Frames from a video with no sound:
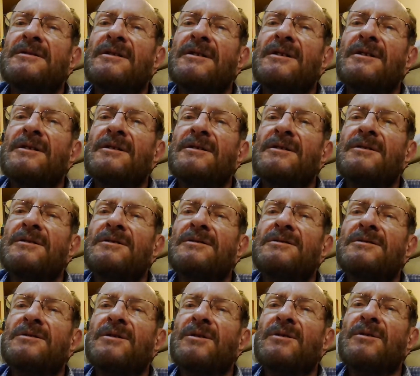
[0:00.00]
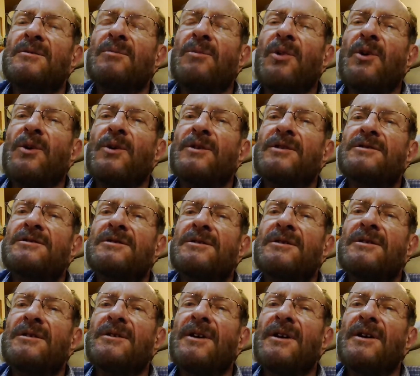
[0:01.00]
and certain parts
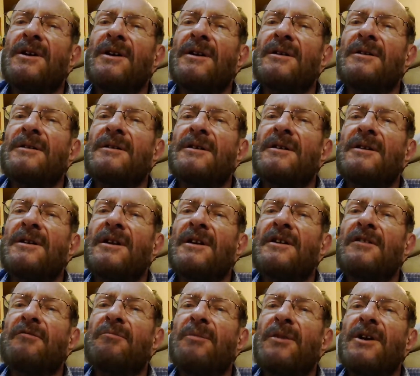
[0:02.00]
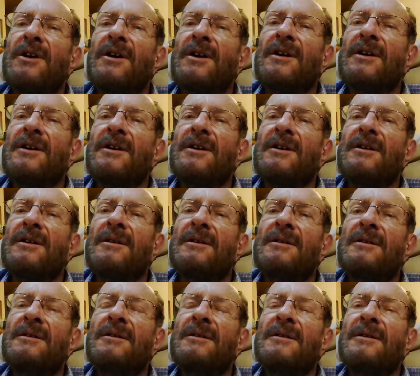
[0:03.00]
cut out and left behind.
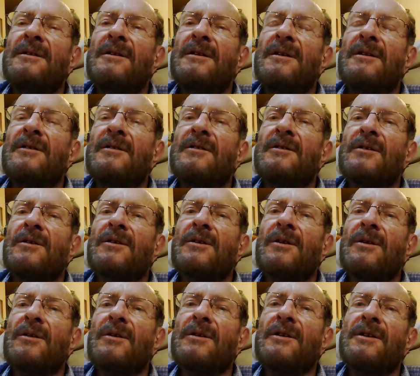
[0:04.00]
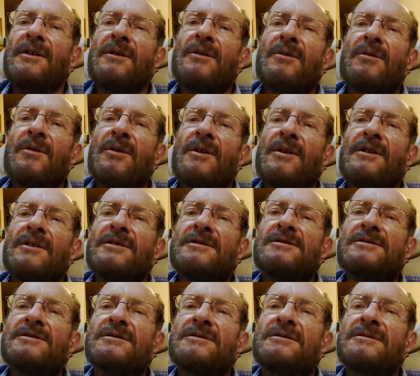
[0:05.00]
They're called
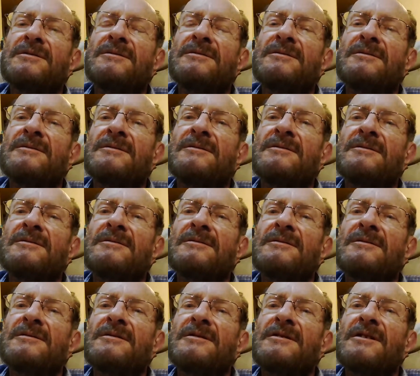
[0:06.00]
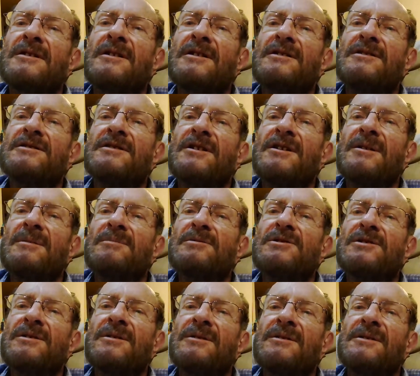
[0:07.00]
introns.
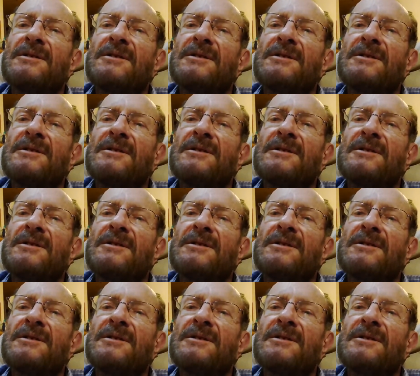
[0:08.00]
Enzymes do